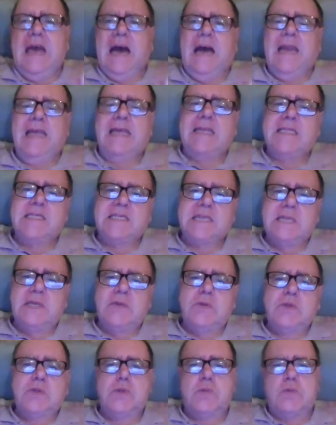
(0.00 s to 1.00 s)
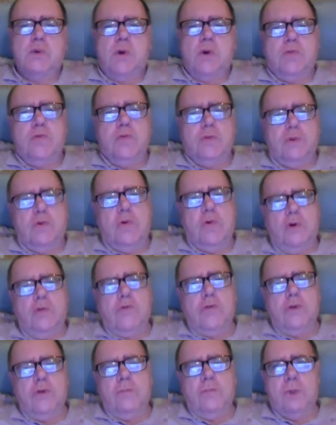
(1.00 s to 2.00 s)
And he continues to walk through the
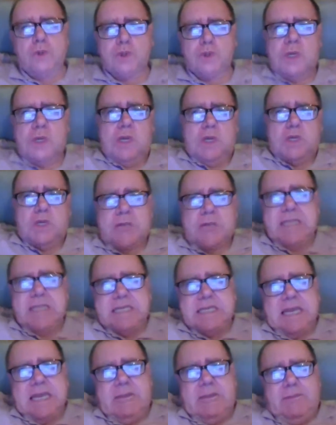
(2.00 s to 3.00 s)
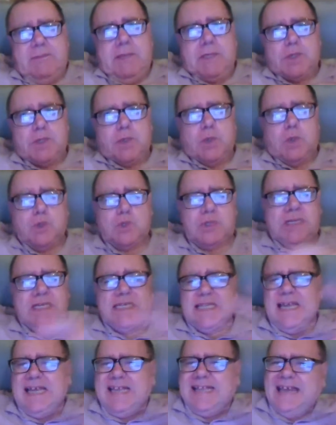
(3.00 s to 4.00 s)
hawthorn bush, trying to get a piece of cushion.
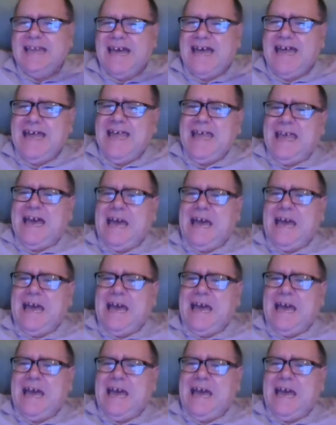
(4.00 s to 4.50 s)
He's like that.